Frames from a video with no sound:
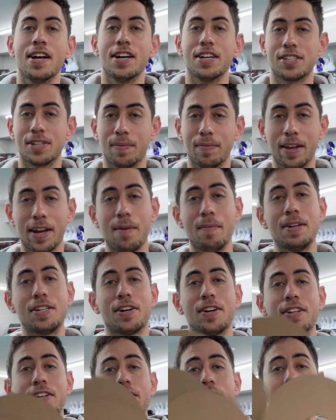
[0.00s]
So I'm thinking we turn
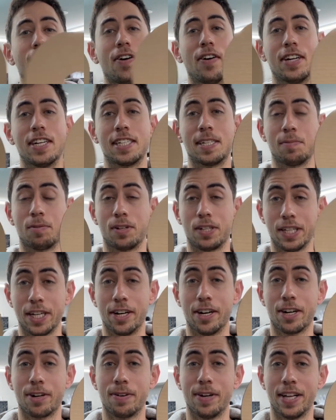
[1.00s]
the logo into some clear
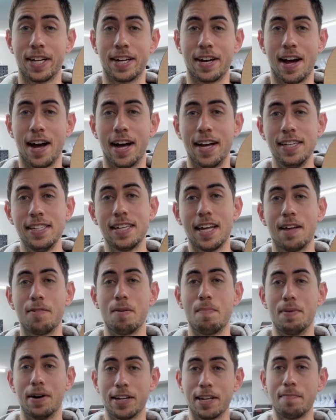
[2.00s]
acrylic nines and we
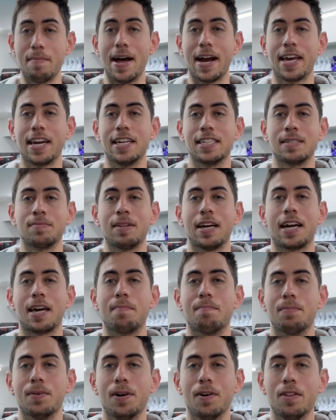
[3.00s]
build a mechanism that can
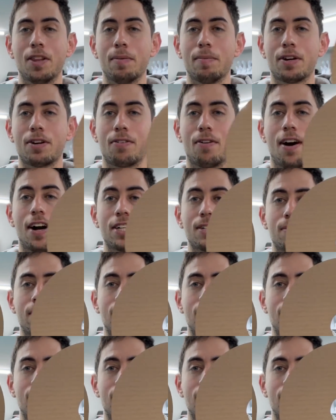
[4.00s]
move them across one